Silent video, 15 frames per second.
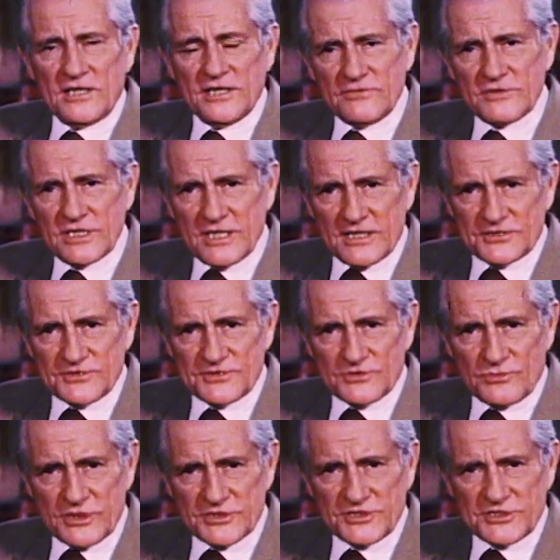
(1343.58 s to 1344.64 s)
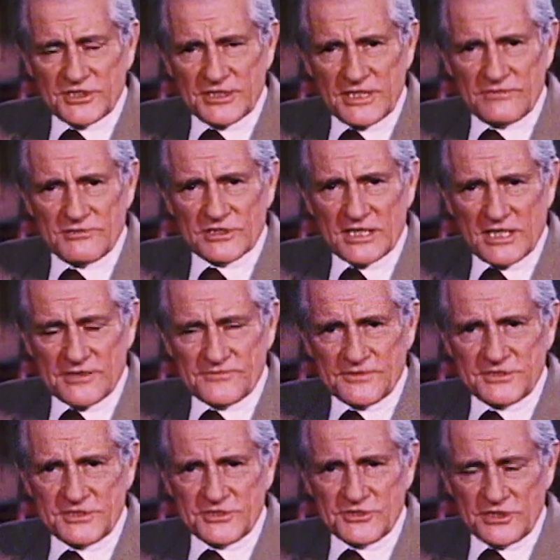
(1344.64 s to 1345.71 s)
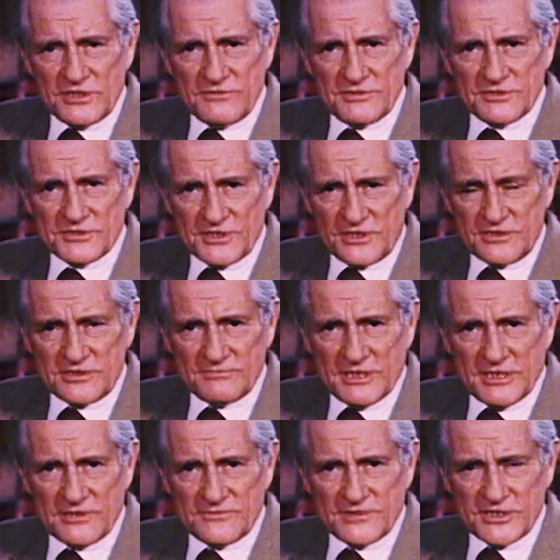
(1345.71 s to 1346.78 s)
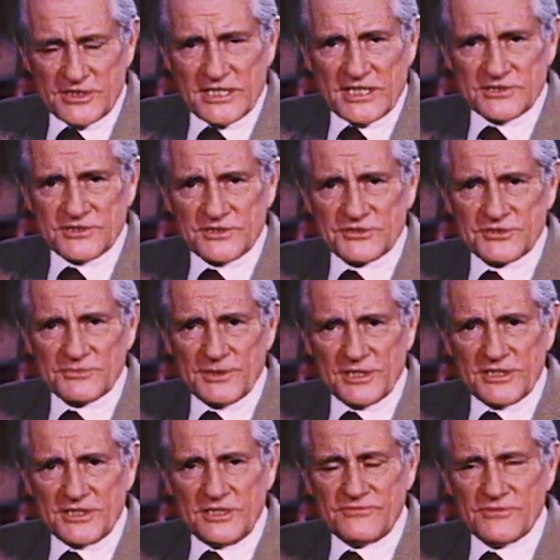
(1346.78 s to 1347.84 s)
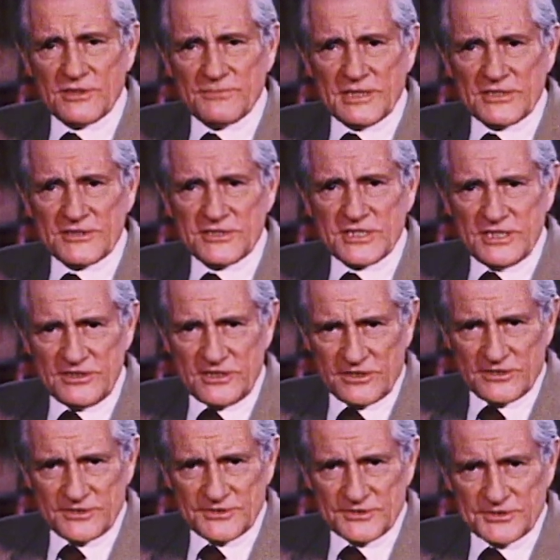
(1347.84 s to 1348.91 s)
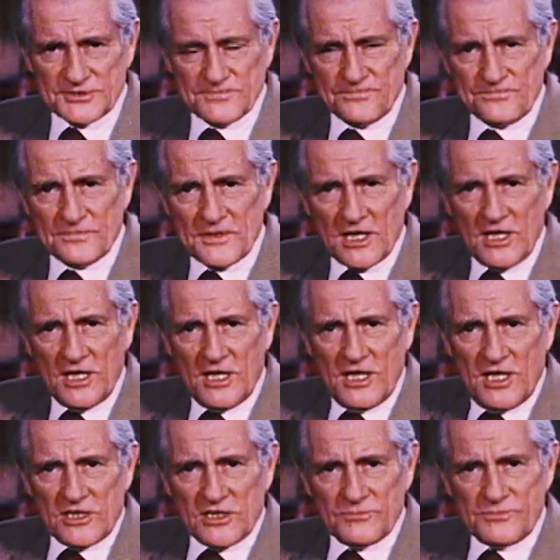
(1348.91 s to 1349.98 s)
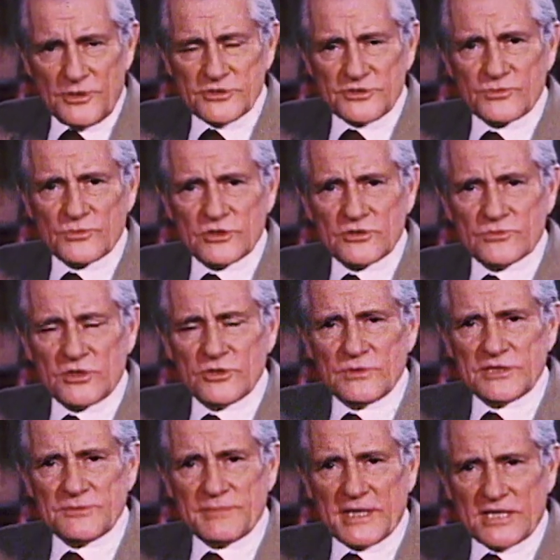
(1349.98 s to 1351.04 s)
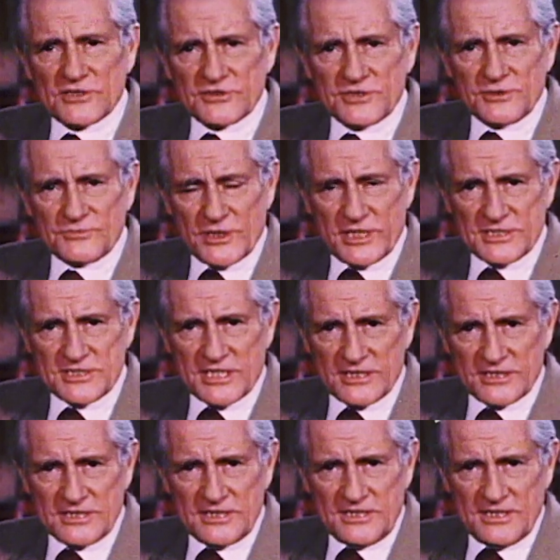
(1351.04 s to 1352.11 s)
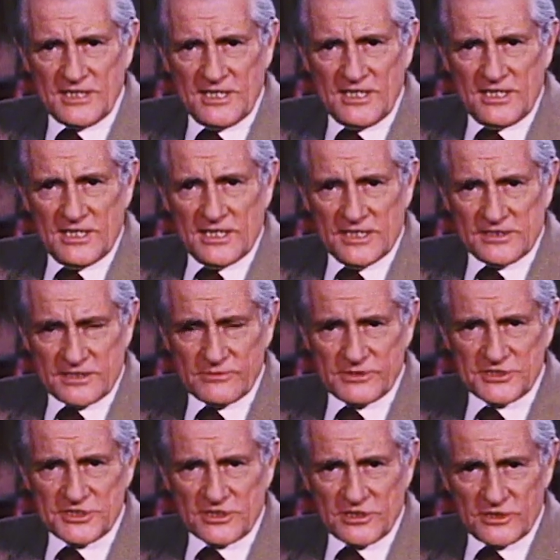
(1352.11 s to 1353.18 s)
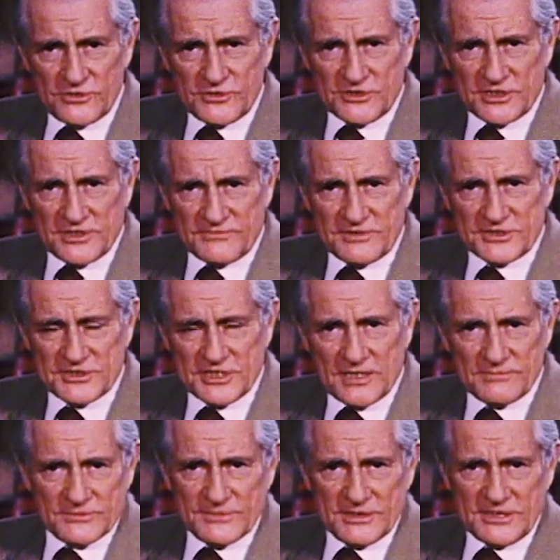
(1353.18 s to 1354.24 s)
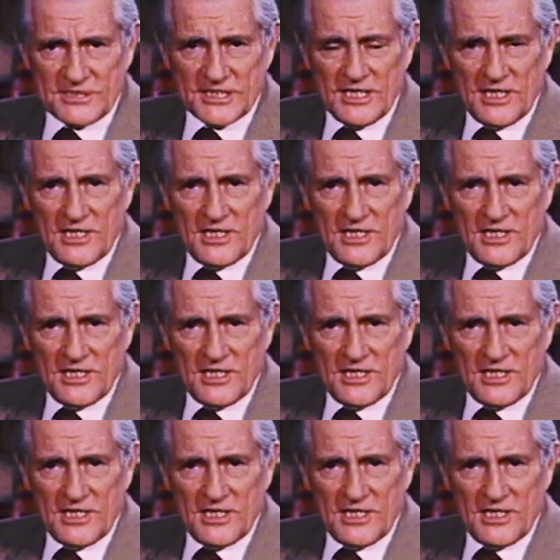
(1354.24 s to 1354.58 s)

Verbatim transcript: Nevertheless, the Washington Naval Conference achieved a certain amount of international stability for about 10 years. The post-World War I battleship race ended, and there was the illusion of disarmament.